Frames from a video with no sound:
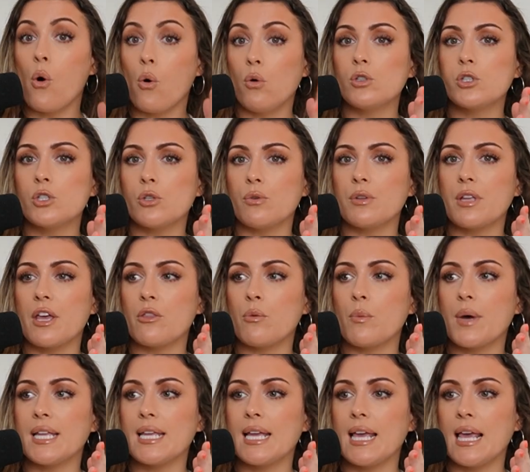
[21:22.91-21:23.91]
Also, another
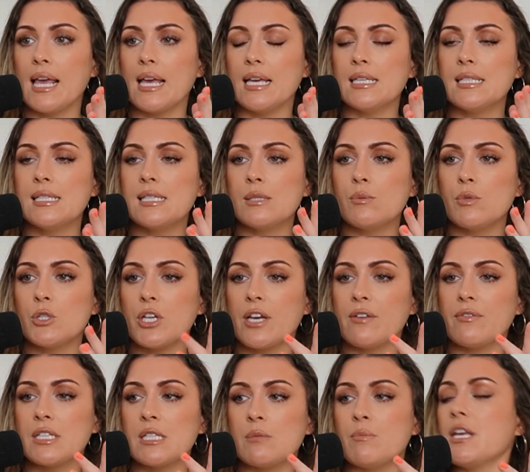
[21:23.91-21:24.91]
one is, which
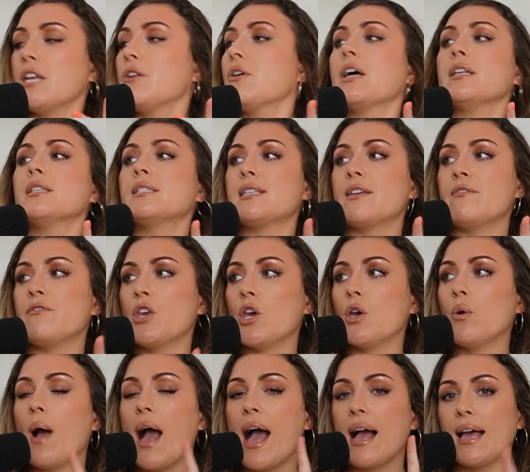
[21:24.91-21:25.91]
I've experienced, if
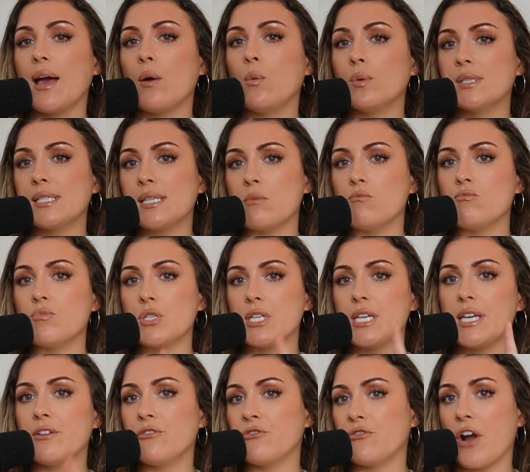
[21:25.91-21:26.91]
you hang out with
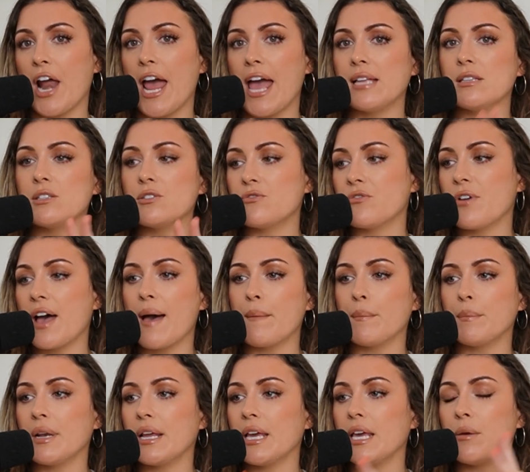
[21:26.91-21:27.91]
somebody, a friend,
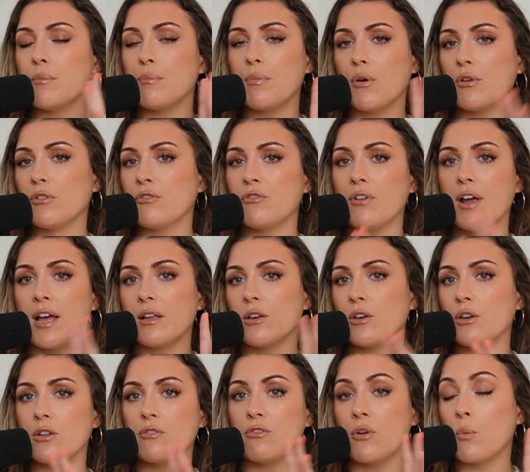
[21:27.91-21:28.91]
family, boyfriend,
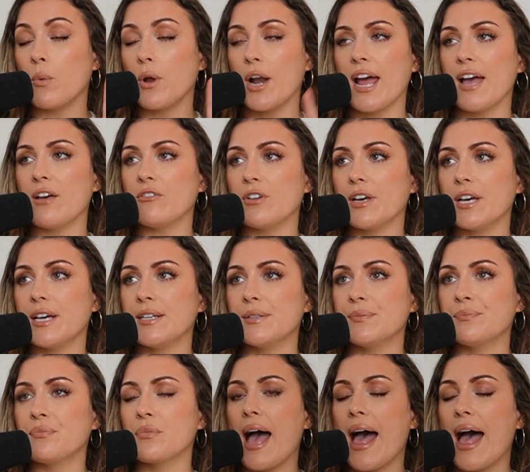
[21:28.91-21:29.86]
girlfriend, wherever,